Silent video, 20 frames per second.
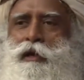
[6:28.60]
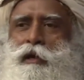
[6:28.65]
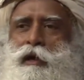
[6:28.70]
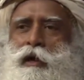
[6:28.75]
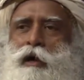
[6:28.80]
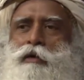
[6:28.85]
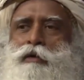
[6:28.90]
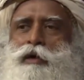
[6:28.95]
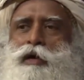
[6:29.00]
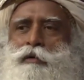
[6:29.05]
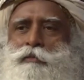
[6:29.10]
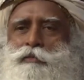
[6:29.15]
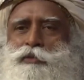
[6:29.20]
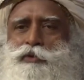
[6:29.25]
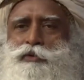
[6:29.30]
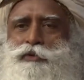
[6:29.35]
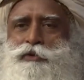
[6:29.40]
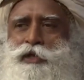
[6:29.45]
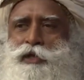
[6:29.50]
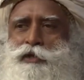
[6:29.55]
how come
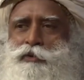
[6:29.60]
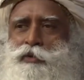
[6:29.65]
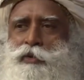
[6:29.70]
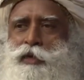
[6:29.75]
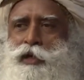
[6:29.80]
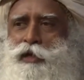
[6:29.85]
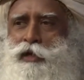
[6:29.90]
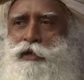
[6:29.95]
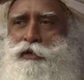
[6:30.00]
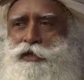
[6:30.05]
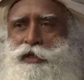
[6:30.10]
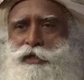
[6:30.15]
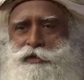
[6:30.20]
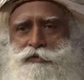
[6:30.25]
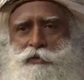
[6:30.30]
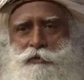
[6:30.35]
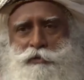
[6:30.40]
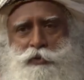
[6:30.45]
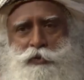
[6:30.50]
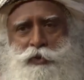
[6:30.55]
you say you cannot
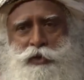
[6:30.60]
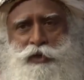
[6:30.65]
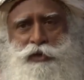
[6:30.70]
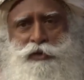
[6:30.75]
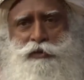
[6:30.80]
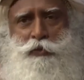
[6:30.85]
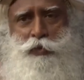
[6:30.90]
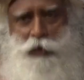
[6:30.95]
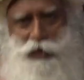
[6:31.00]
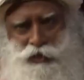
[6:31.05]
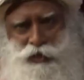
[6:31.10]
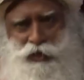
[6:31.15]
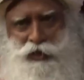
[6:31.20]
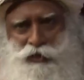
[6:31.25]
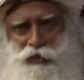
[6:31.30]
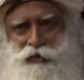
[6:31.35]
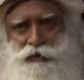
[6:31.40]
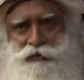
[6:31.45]
transform the world? We can.